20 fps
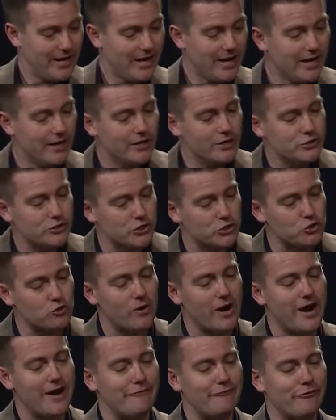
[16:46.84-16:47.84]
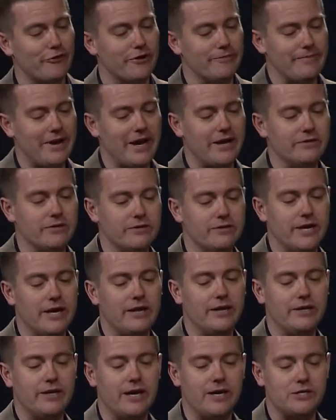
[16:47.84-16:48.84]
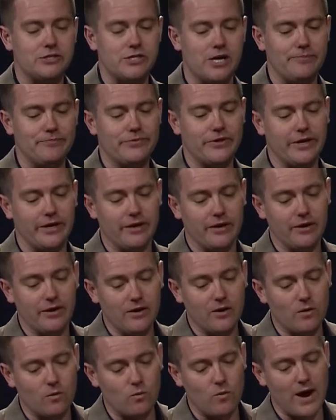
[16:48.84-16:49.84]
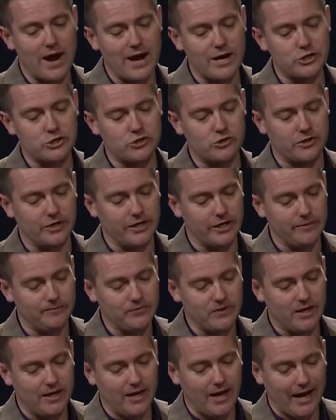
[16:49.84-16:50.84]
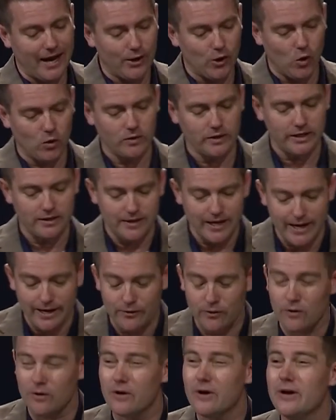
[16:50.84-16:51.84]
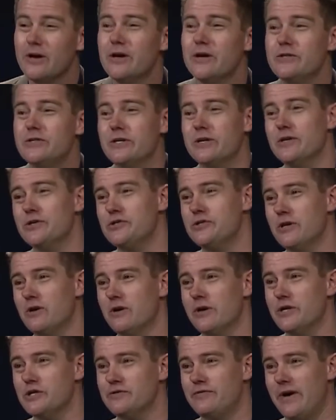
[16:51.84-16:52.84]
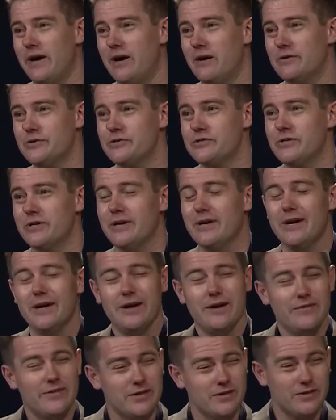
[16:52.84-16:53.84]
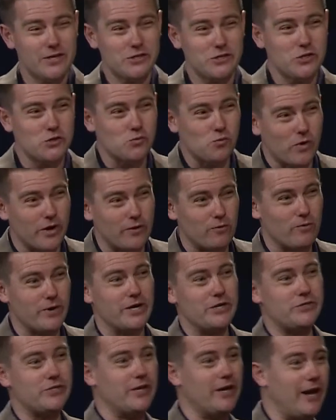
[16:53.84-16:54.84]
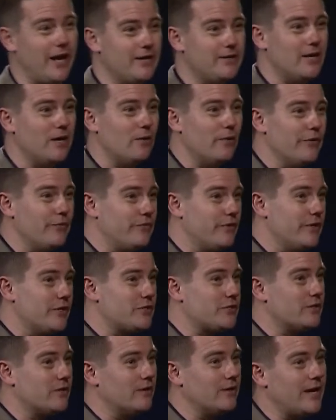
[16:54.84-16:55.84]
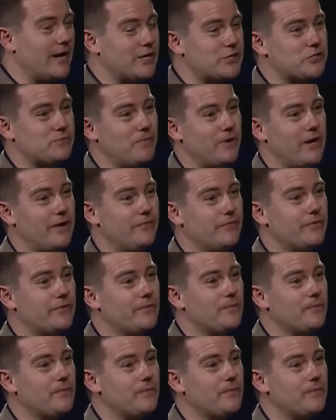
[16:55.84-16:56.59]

It is a trap for a man to dedicate something rashly and only later to consider his vows. This is one reason, and I dealt with this in the last month.